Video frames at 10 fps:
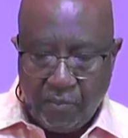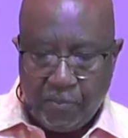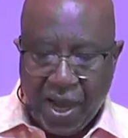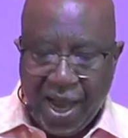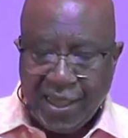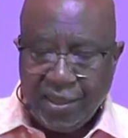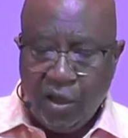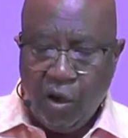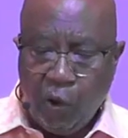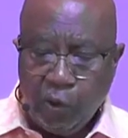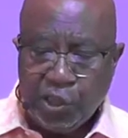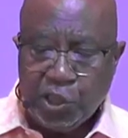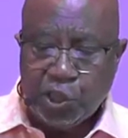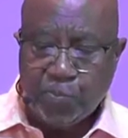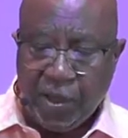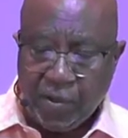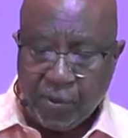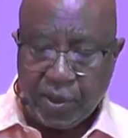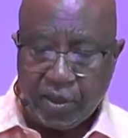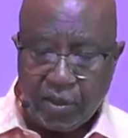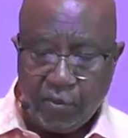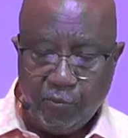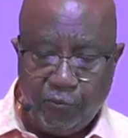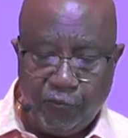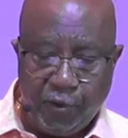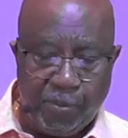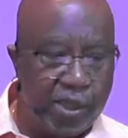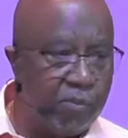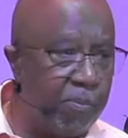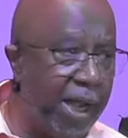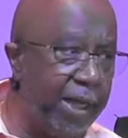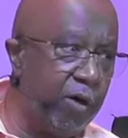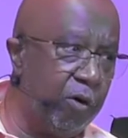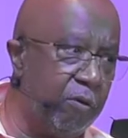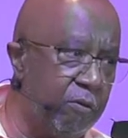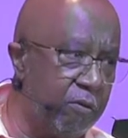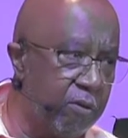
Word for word: by the Holy Spirit. Forbidden by who?